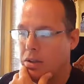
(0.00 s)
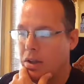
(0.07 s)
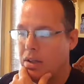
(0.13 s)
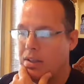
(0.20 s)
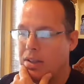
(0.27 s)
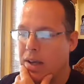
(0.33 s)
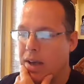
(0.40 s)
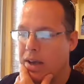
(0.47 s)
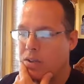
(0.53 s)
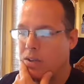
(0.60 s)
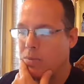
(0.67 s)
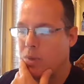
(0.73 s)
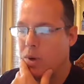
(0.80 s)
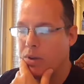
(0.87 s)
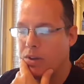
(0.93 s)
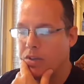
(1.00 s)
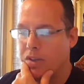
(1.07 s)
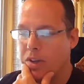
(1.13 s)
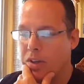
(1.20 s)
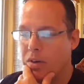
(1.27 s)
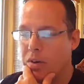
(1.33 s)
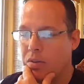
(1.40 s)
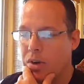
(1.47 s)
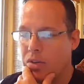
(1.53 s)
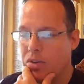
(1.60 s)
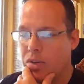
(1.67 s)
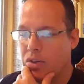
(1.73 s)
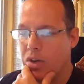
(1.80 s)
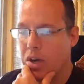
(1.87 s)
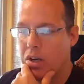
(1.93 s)
attacks and point the finger at
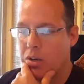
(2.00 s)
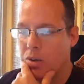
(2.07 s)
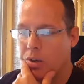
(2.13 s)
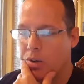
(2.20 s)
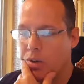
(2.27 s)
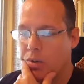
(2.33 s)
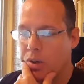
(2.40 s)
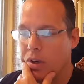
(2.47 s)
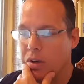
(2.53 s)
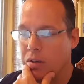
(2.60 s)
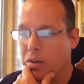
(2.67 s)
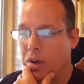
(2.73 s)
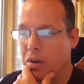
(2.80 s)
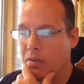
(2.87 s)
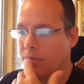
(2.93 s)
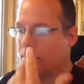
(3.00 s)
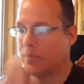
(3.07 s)
Russia, China, North Korea, and Iran.